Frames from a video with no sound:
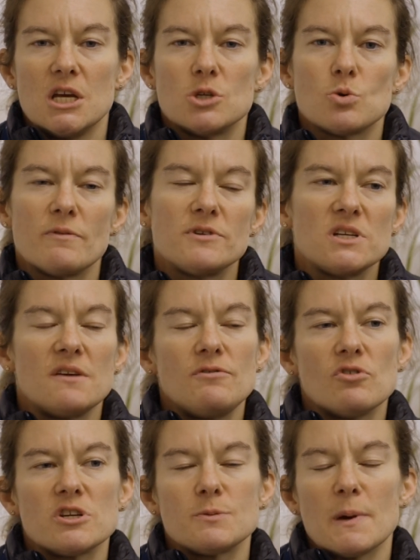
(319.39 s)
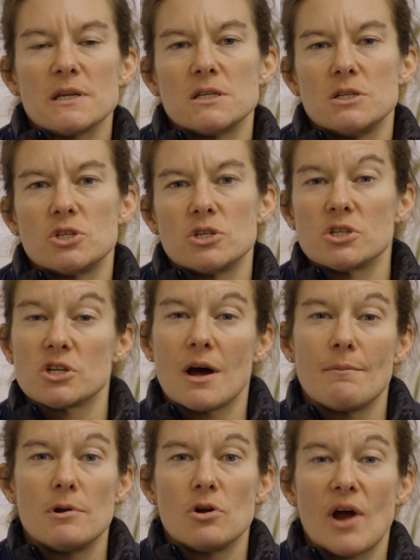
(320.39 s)
So obviously, if you're expecting to just
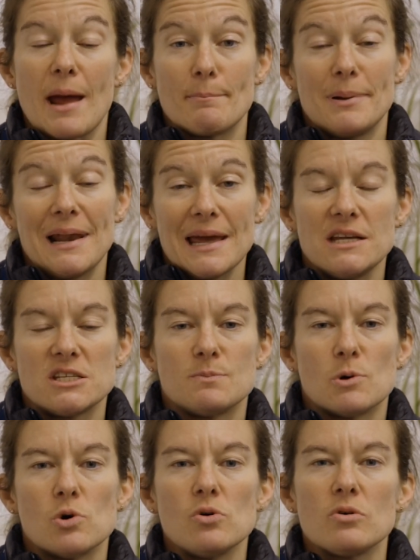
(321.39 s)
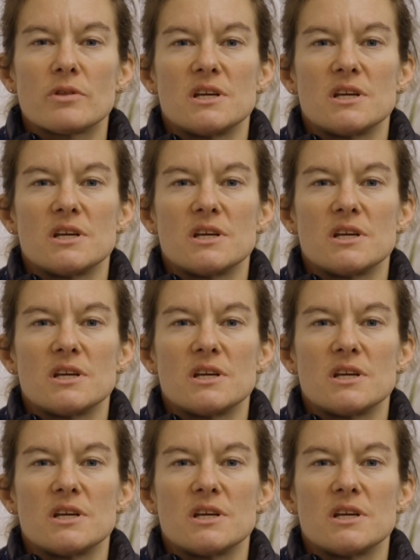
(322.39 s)
come along and play sport,